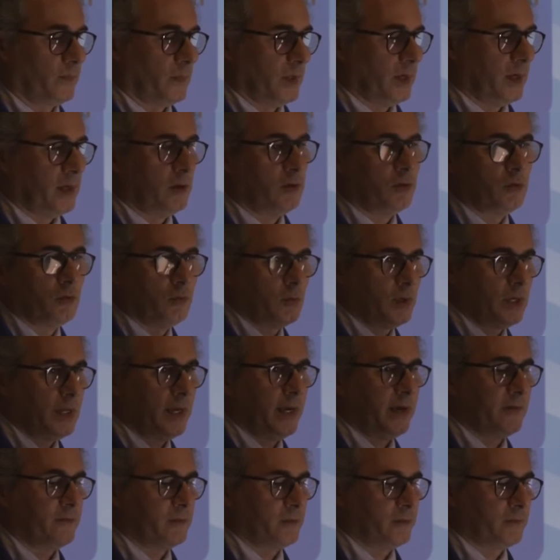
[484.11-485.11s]
And you will
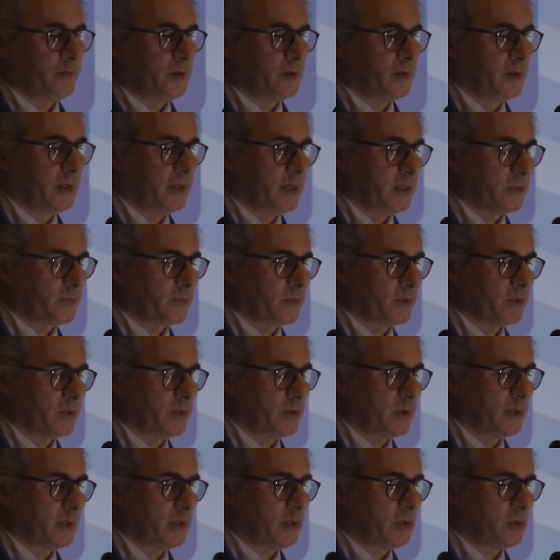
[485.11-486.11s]
have a very nice
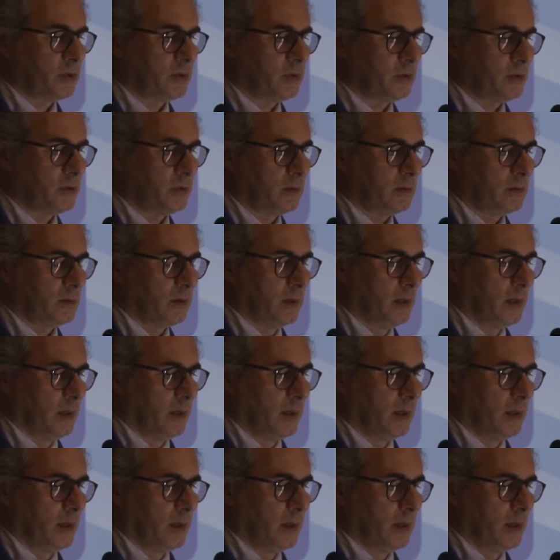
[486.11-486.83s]
presentation